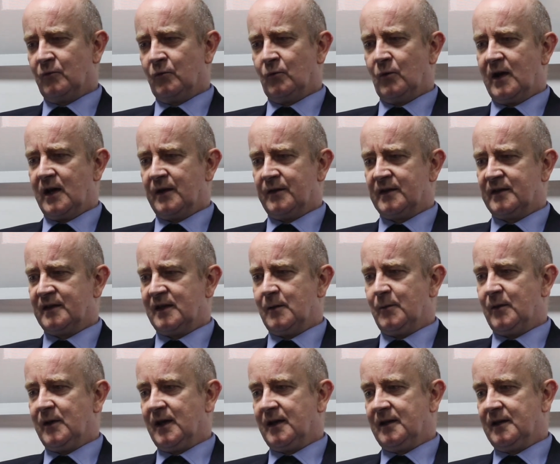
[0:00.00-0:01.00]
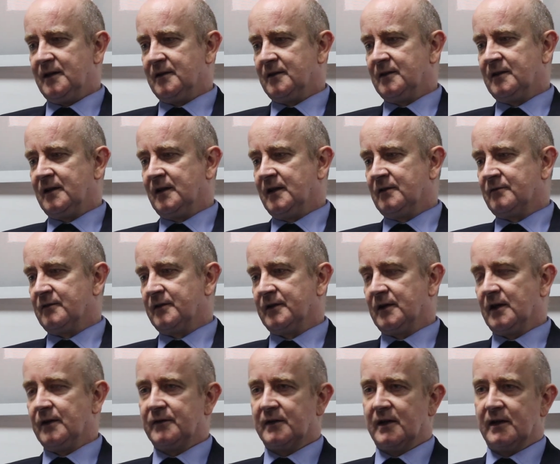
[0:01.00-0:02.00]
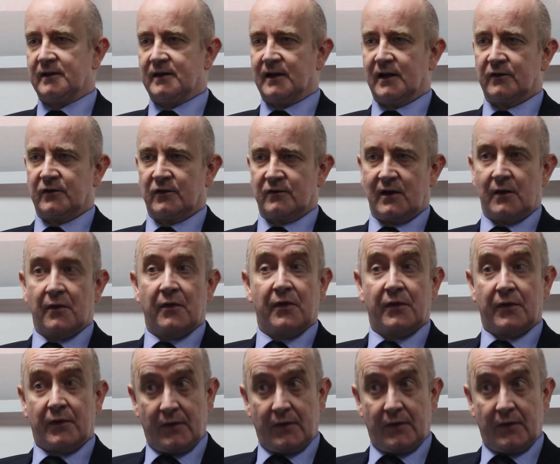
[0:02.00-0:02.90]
where the CBN is until its reserves get down to around